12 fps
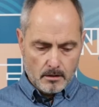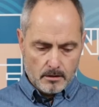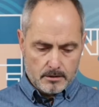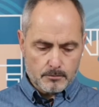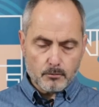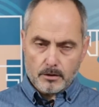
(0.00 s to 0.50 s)

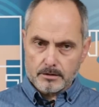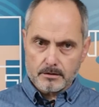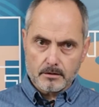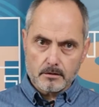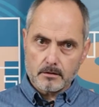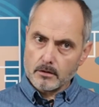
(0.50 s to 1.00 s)
is
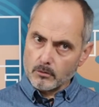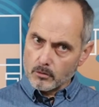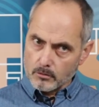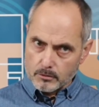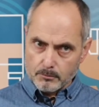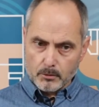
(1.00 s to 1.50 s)

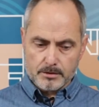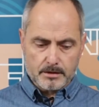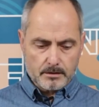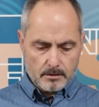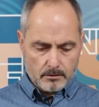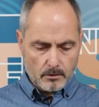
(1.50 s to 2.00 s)

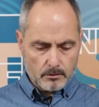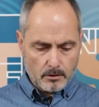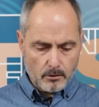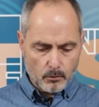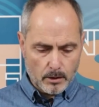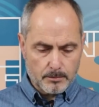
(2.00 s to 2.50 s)
presented on
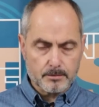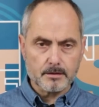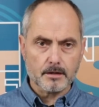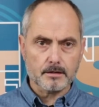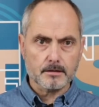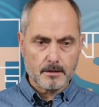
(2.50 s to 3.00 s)
our
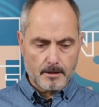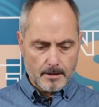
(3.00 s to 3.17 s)
website